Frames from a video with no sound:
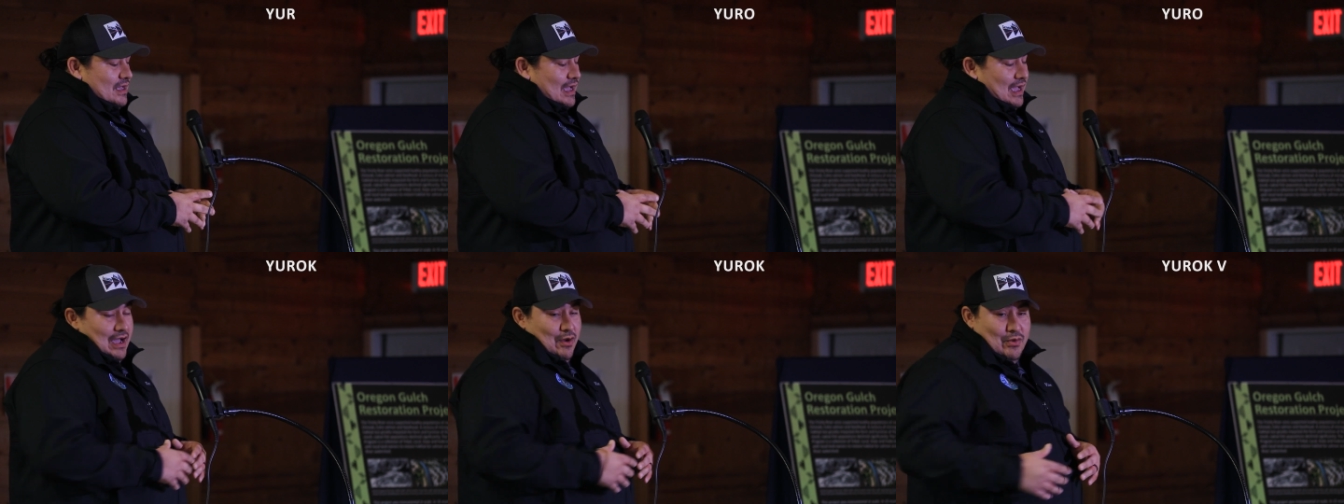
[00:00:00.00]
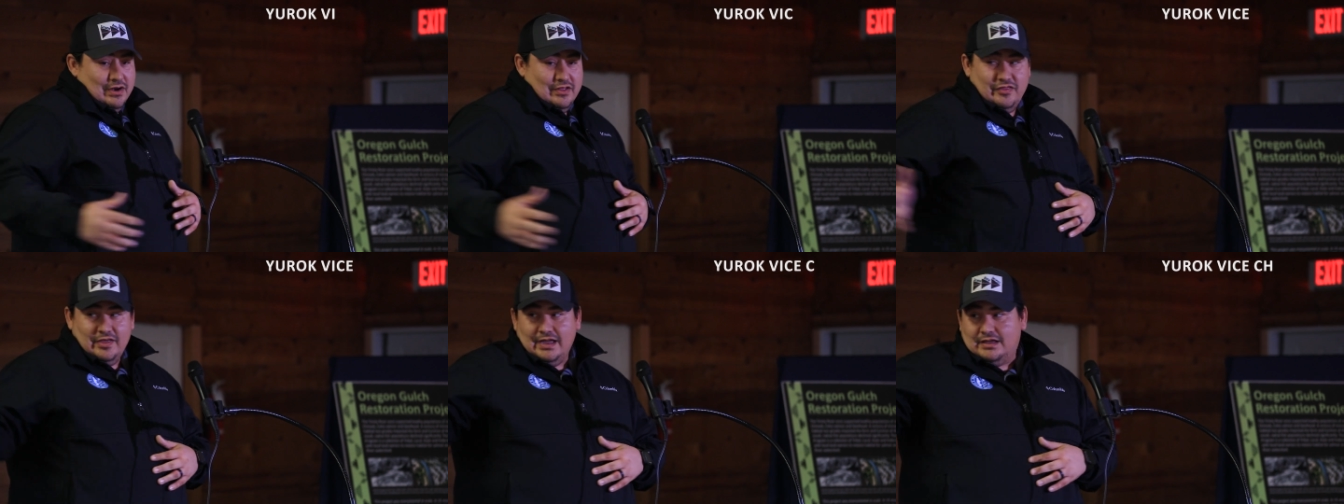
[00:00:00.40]
I
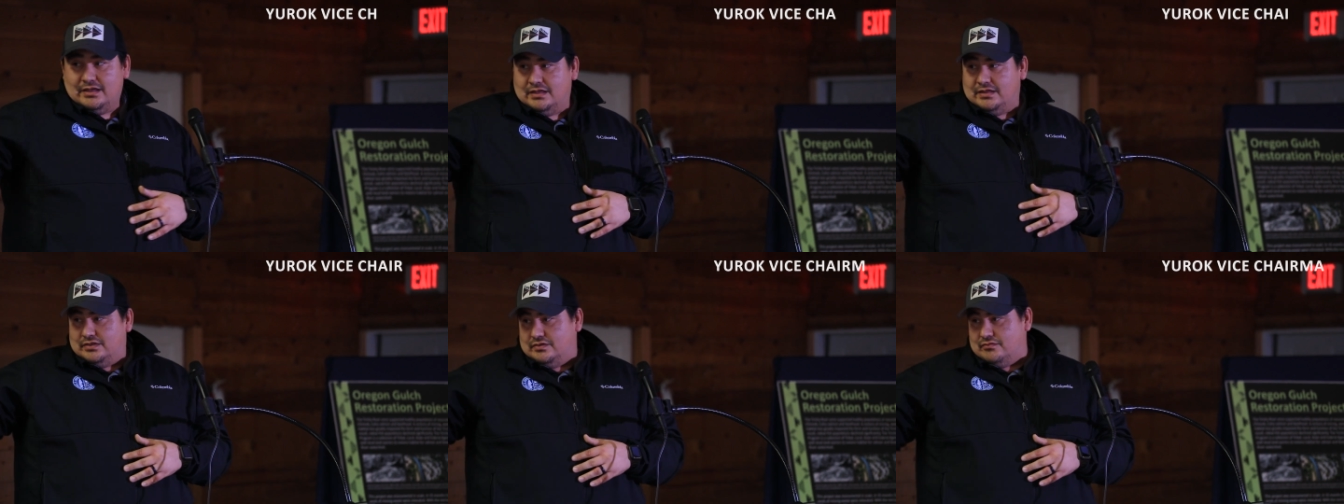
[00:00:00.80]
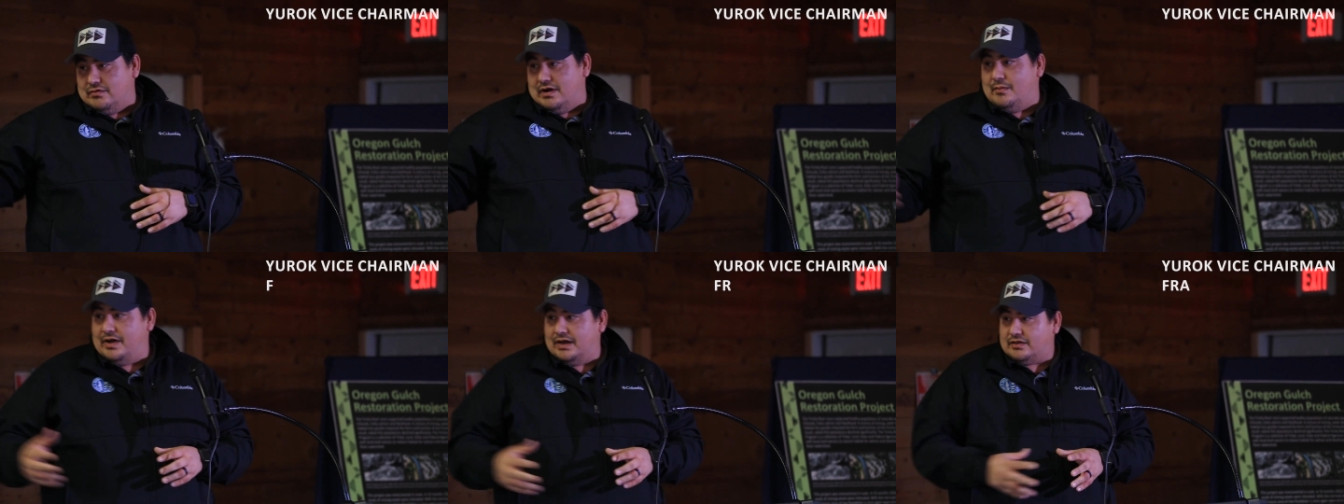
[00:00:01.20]
want to thank
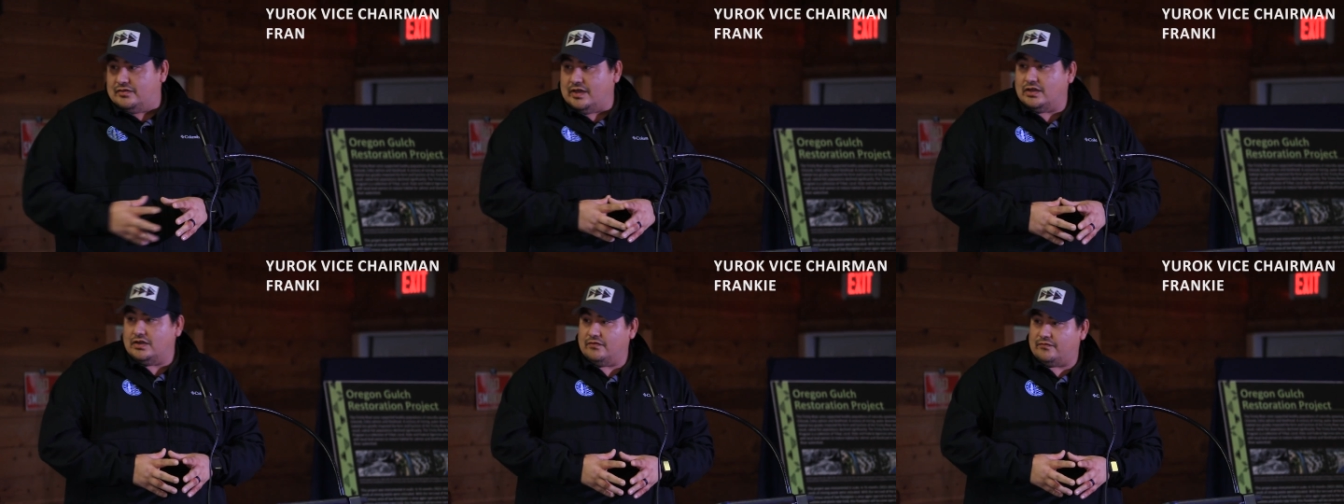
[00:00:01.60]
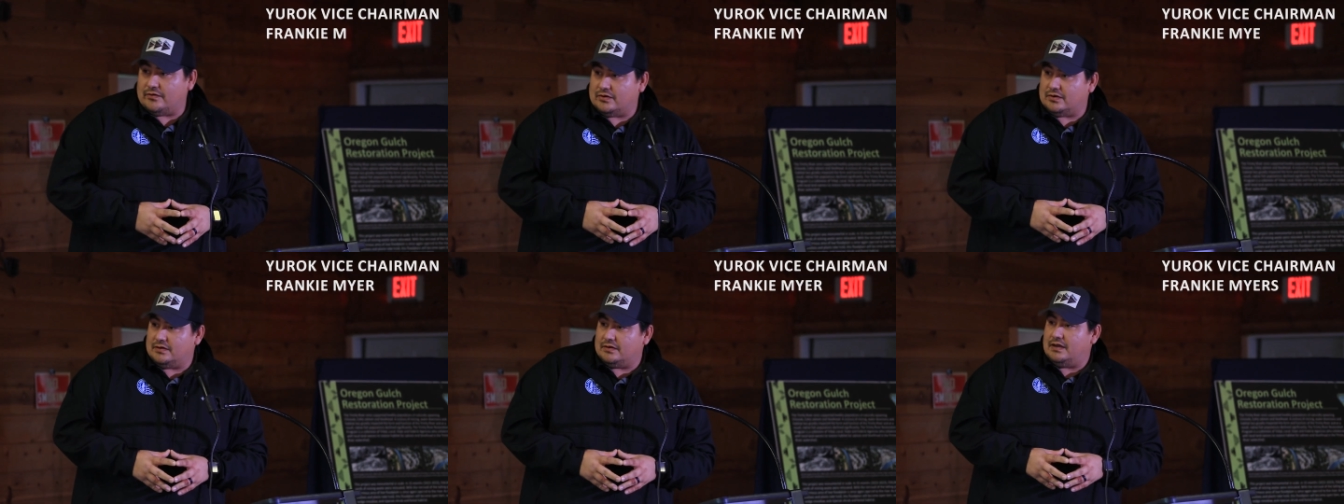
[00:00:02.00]
Yurok. Thank you
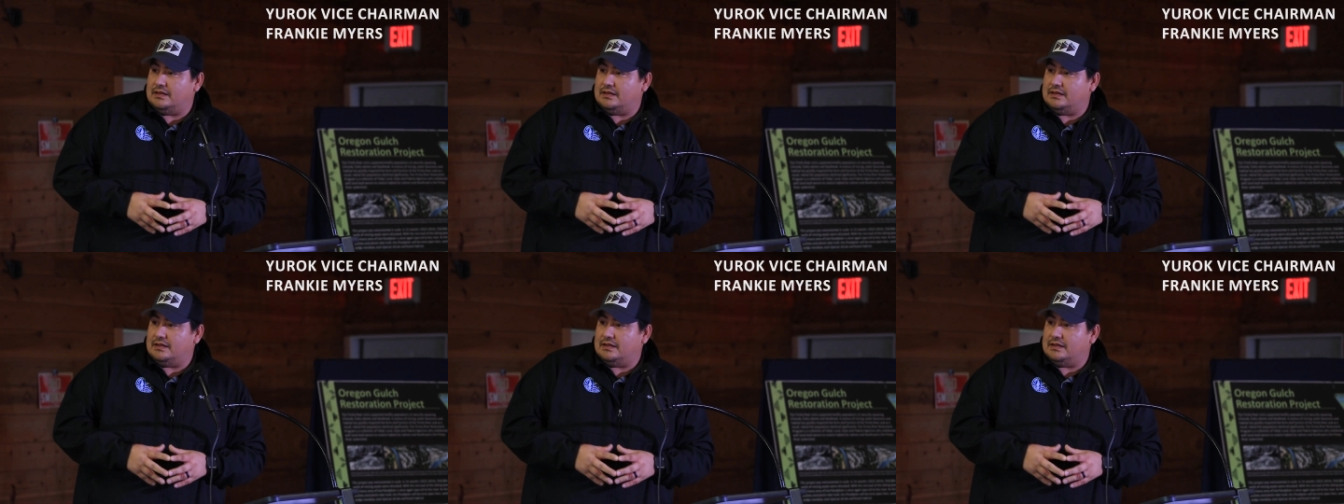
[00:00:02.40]
for